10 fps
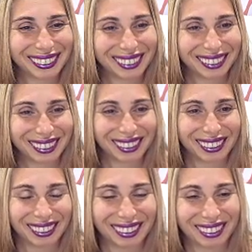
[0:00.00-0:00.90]

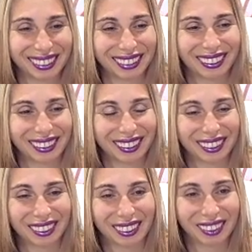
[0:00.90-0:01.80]

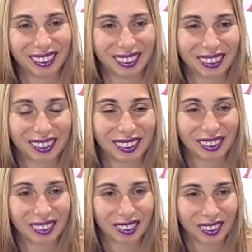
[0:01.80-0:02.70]

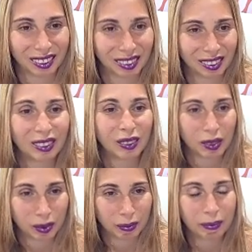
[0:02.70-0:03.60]

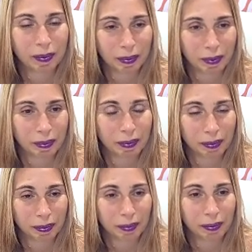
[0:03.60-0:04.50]

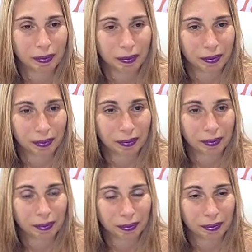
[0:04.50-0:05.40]

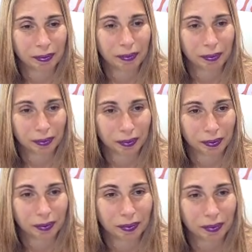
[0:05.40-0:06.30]

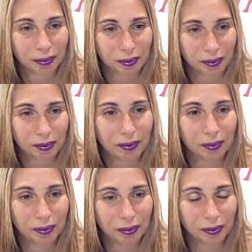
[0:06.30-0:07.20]

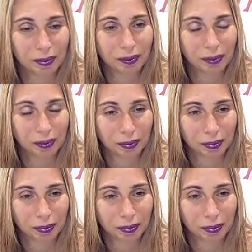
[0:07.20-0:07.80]
[no speech]